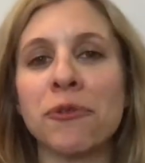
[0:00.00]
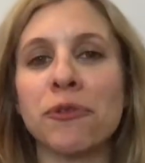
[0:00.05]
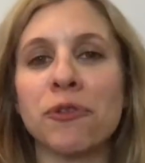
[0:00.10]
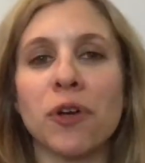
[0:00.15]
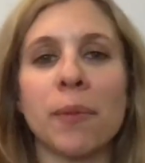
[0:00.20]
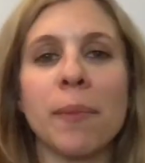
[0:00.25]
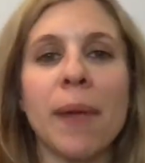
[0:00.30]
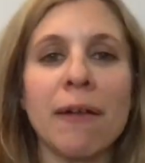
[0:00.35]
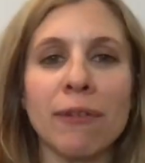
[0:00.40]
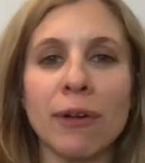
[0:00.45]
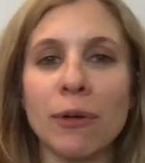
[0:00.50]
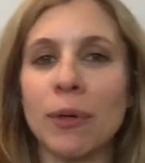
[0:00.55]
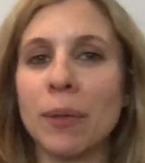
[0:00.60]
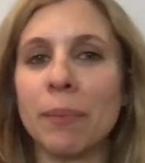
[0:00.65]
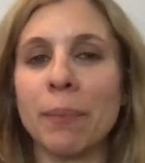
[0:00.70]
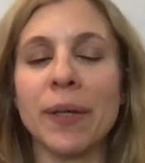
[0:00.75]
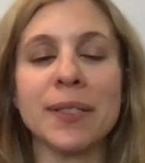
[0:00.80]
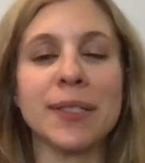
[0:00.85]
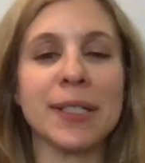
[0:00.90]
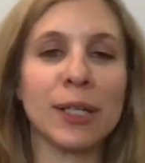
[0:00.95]
from everyone
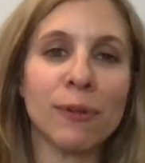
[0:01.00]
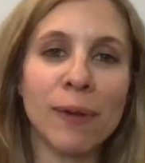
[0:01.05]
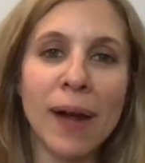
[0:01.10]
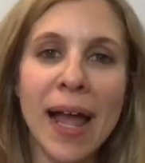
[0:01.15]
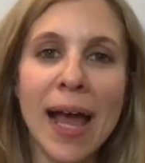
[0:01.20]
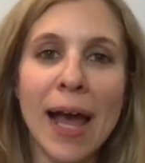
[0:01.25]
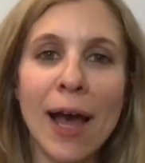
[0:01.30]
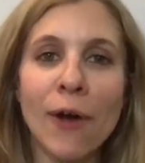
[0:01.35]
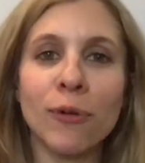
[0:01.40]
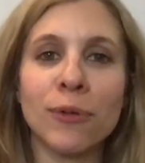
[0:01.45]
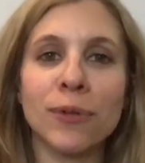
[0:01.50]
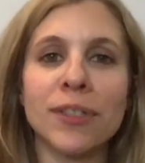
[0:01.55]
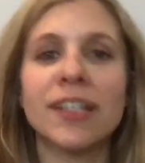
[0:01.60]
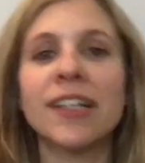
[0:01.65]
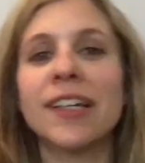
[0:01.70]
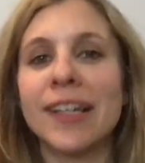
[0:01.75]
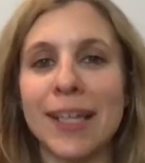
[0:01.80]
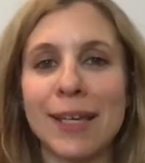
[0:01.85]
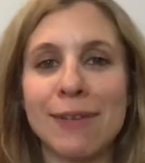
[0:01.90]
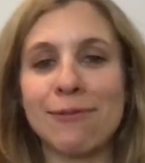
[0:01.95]
buzzing around.
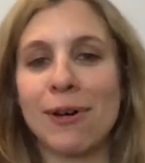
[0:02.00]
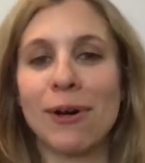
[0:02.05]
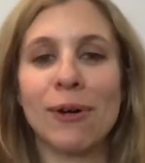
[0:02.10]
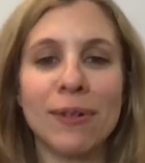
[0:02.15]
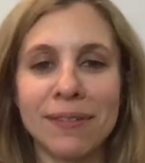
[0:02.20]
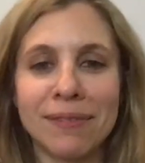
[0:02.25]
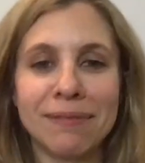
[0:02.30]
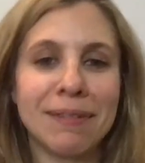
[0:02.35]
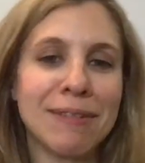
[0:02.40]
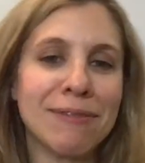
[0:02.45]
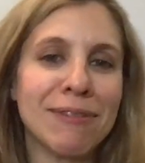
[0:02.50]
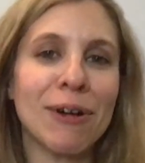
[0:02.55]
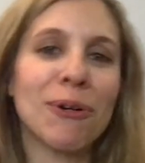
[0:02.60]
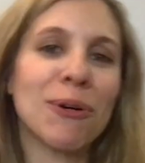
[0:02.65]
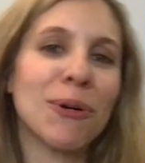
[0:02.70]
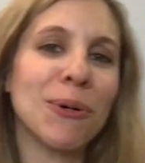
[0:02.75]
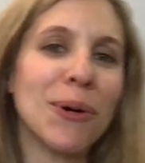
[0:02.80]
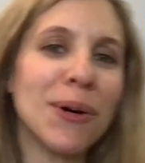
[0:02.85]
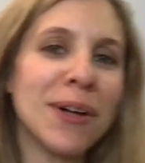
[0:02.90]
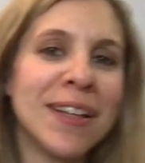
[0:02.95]
It felt
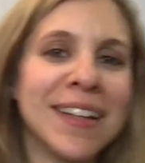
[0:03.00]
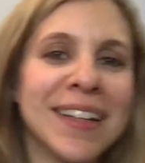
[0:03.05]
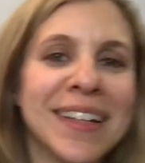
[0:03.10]
cool.